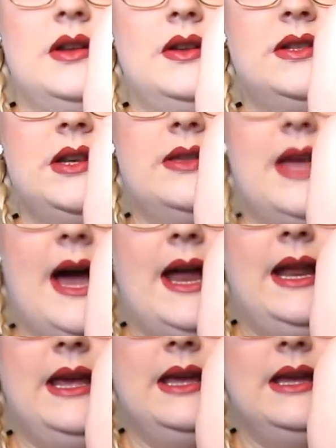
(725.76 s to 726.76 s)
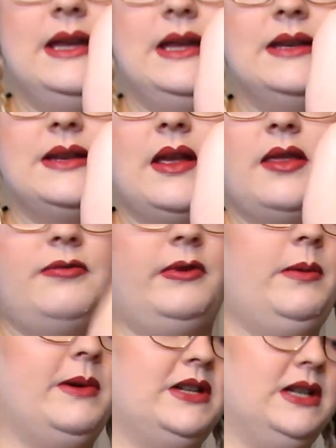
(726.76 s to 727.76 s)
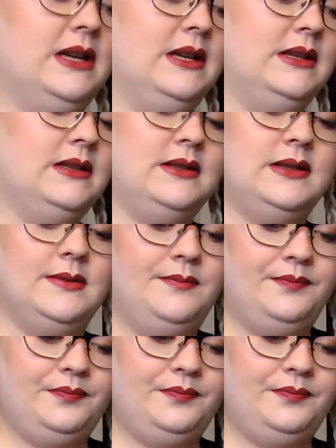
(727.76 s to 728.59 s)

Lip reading: So that is 3 Witches.